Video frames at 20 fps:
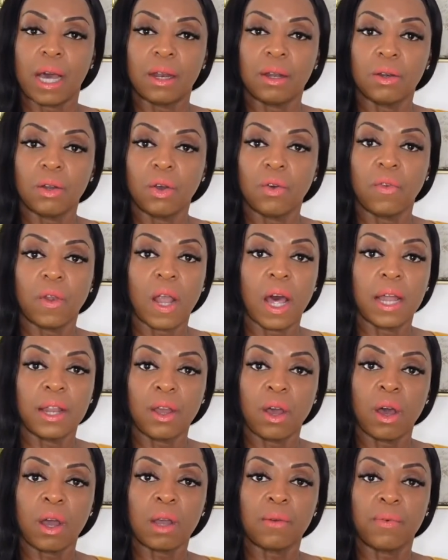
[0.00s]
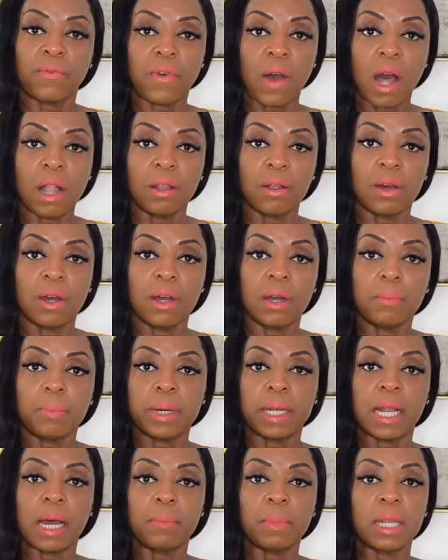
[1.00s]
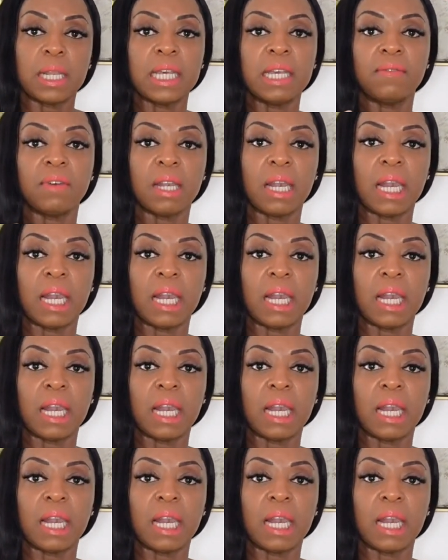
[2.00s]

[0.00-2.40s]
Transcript: I don't know if a lot of y'all follow her, but I'm going to leave a